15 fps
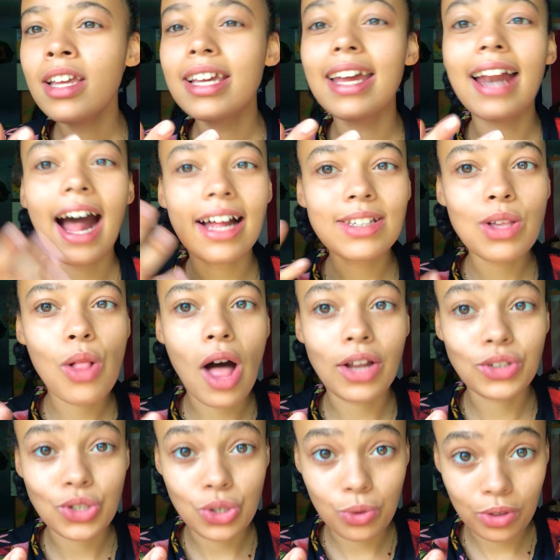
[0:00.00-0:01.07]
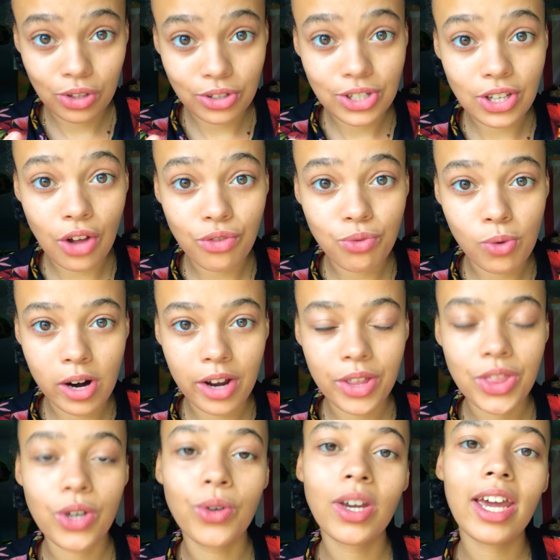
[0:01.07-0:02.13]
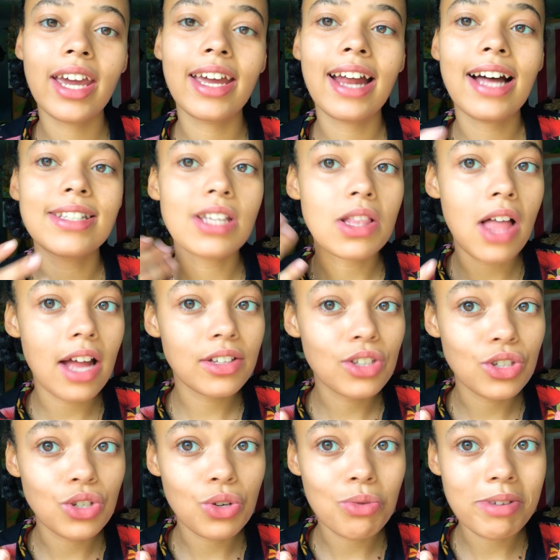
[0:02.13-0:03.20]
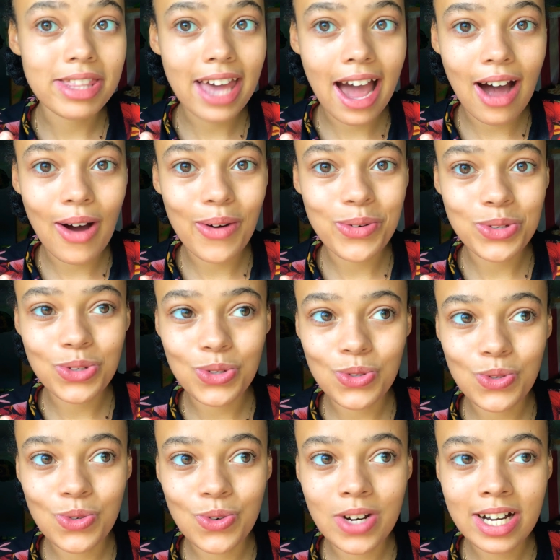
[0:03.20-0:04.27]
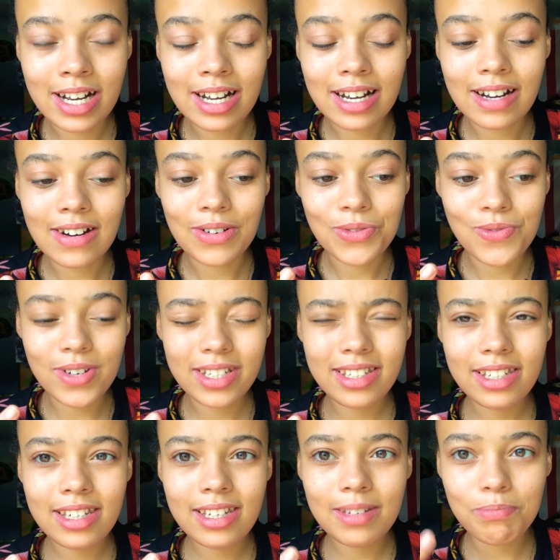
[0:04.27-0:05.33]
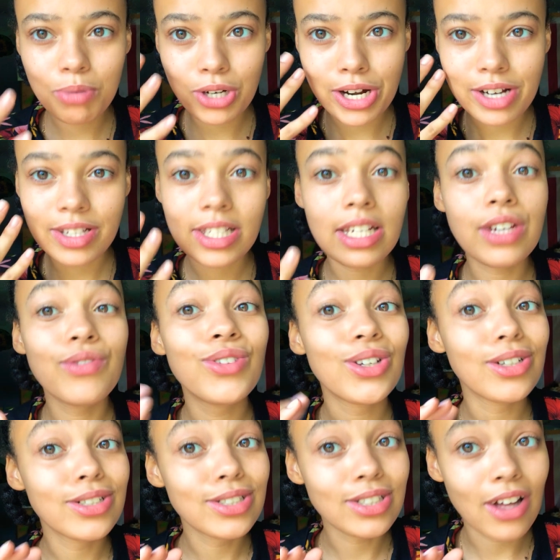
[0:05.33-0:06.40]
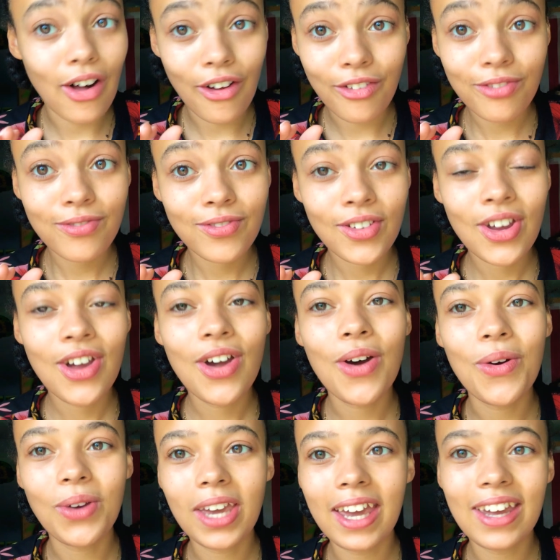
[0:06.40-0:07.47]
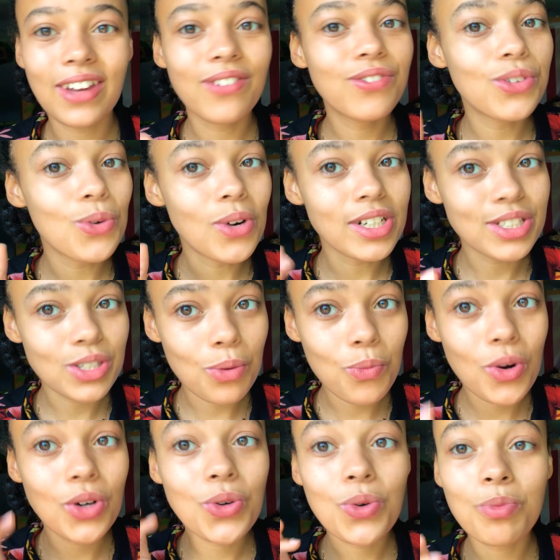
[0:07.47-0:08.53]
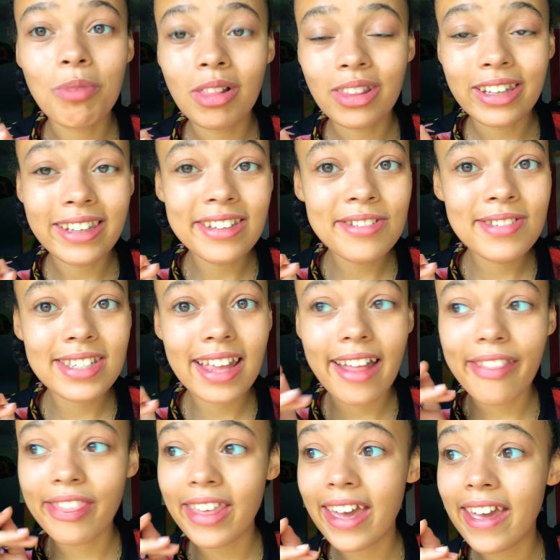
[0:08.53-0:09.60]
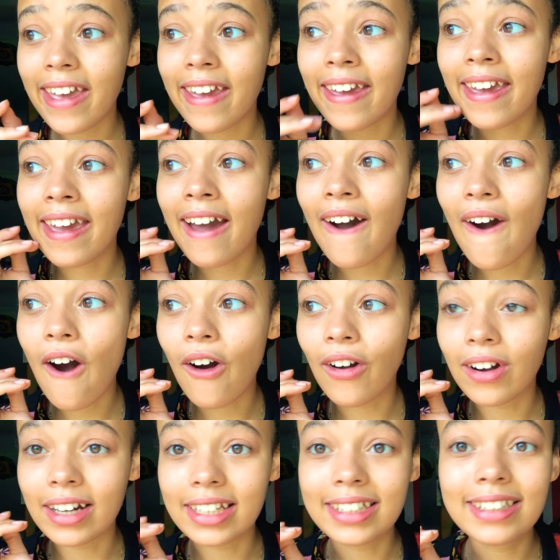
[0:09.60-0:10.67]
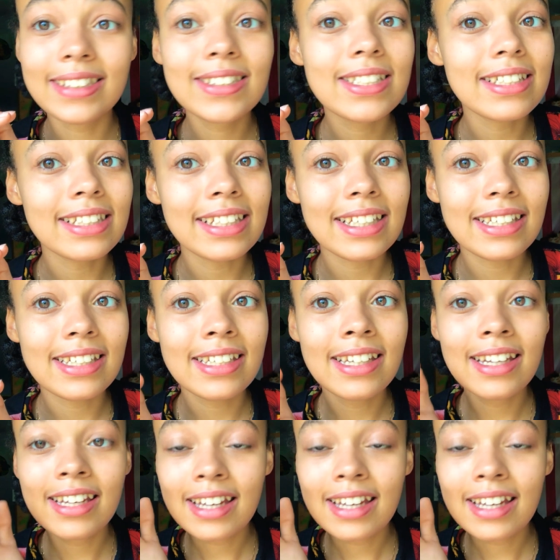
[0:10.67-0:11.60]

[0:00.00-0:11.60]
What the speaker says: it has a lot to do with your self-worth, okay? It has a lot to do with how you really perceive yourself, okay? If you are someone who believes that they are easily